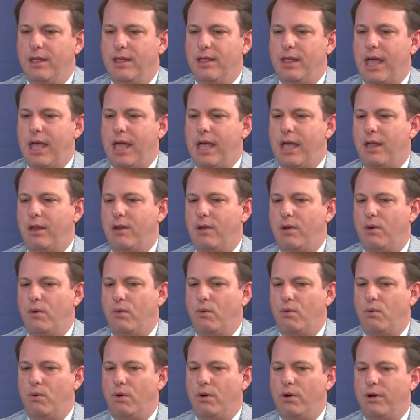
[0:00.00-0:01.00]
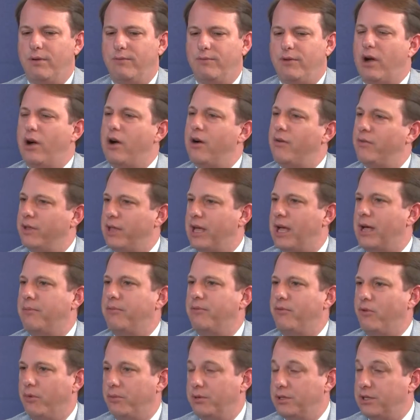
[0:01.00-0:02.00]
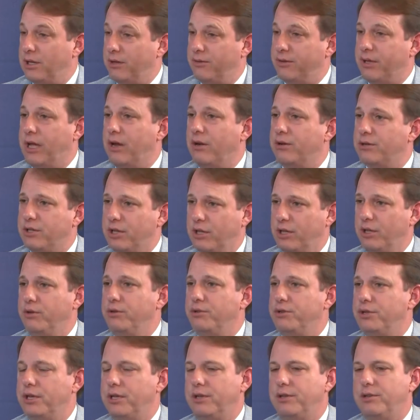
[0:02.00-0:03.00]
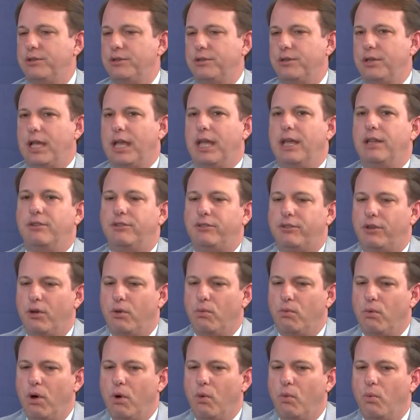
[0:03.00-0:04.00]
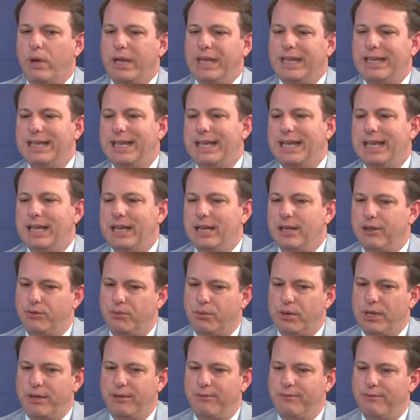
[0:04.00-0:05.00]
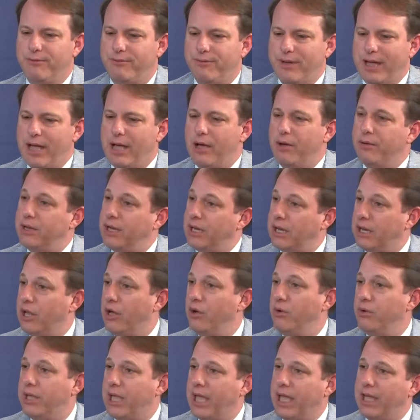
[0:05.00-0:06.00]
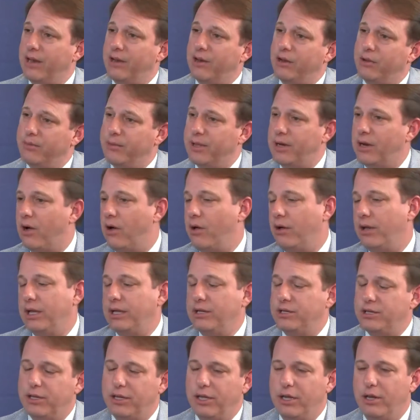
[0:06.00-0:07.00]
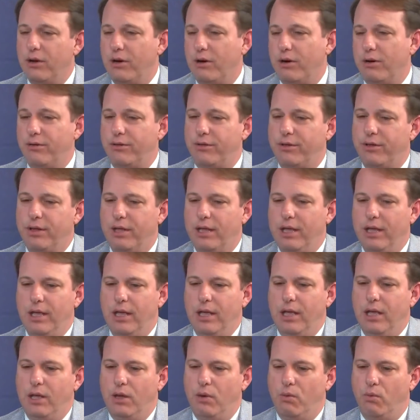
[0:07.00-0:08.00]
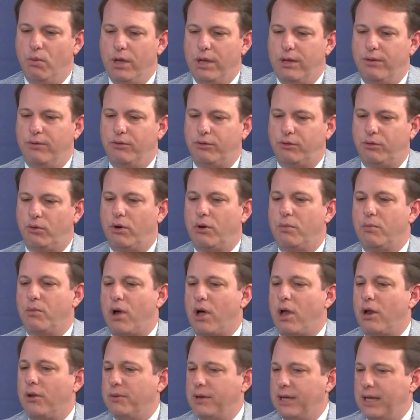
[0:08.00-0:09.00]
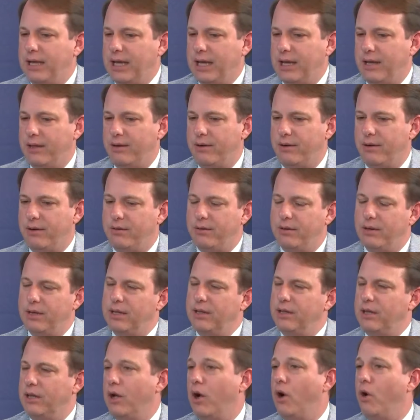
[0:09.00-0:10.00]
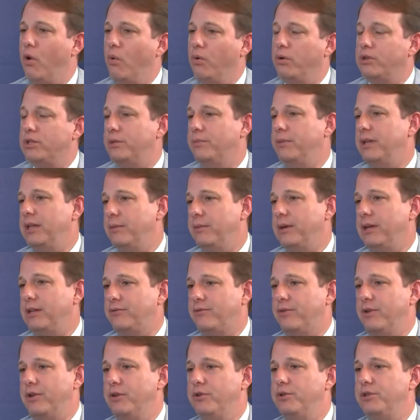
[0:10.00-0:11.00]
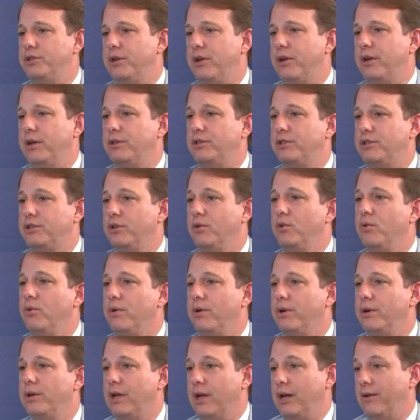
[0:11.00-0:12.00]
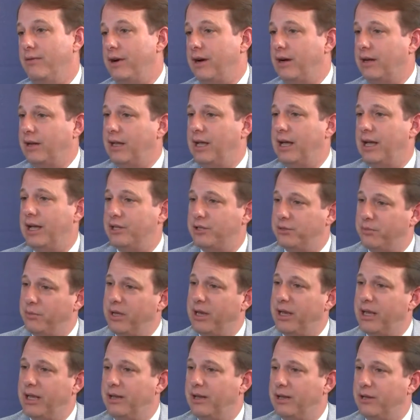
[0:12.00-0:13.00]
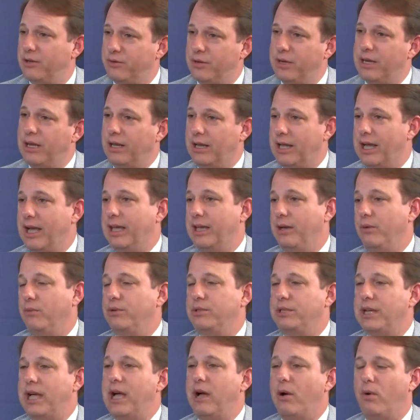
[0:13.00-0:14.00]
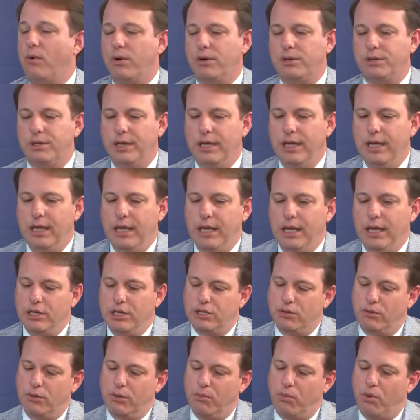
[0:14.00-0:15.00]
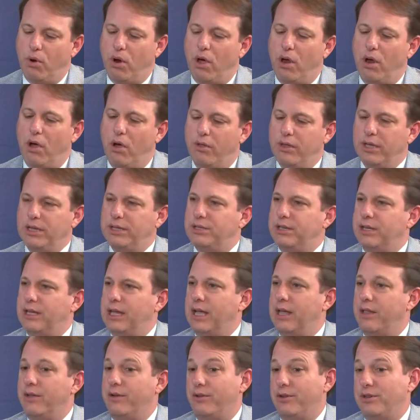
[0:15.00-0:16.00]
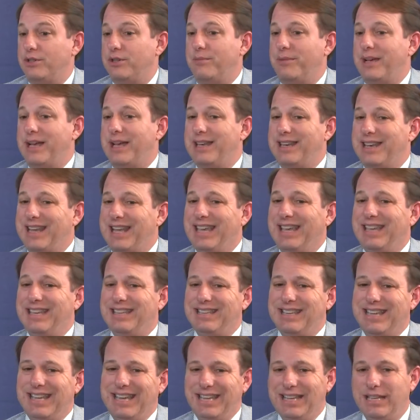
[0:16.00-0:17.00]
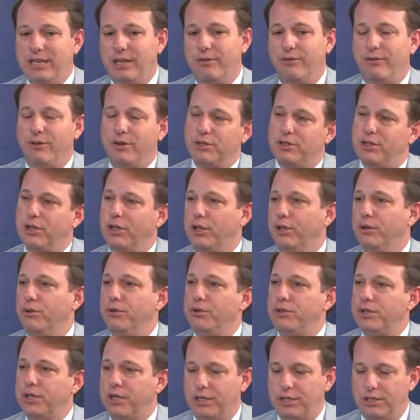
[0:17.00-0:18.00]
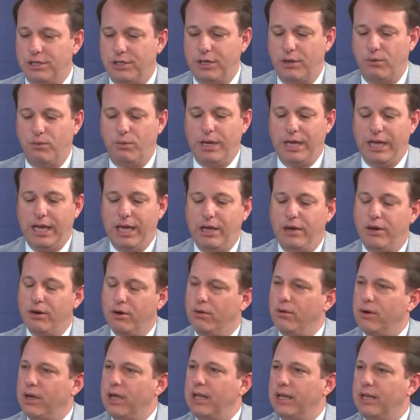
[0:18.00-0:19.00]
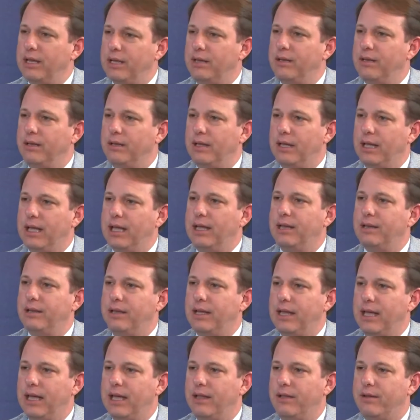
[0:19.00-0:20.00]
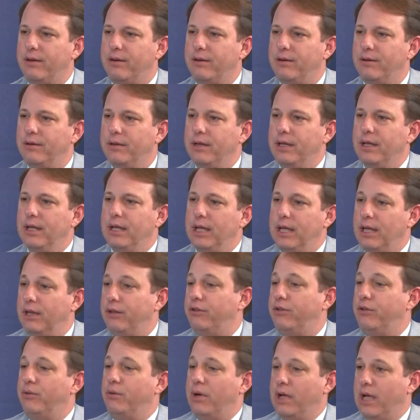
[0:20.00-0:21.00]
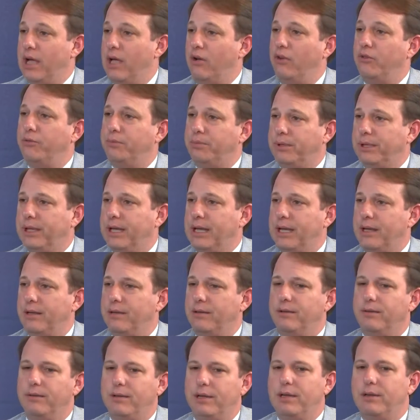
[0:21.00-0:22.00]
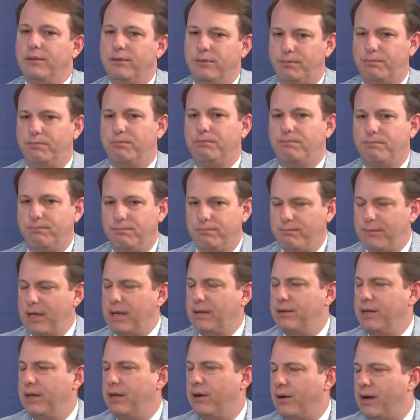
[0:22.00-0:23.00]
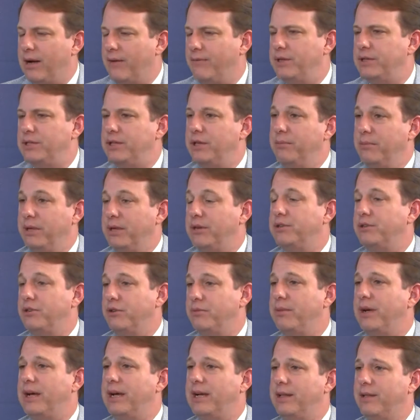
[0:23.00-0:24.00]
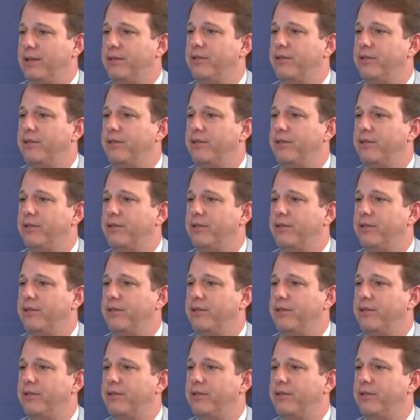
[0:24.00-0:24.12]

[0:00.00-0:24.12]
that were involved with high performance healthcare solutions. And so what we did is we found and located them at all ends of the earth. We sort of brought them together, and the goal was to be the best fiduciary and steward of our clients' money, treat it like it was ours. So we brought all these together, and there's about 19 different solutions that we integrated in together into a health plan that is, obviously administered by